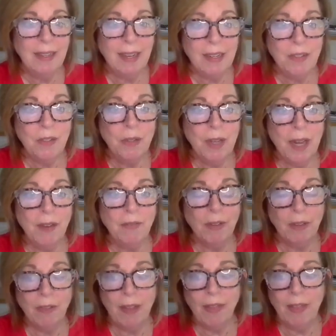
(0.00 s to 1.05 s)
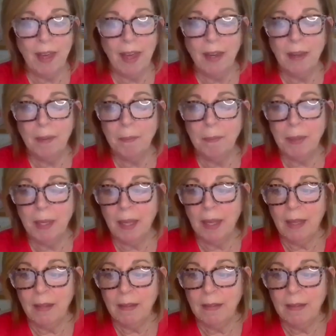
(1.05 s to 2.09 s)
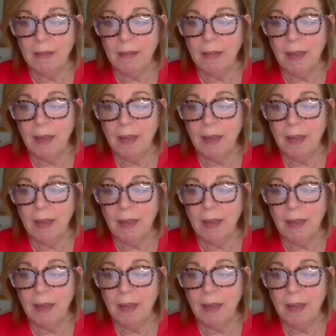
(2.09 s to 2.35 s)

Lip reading: I do kind of regret that because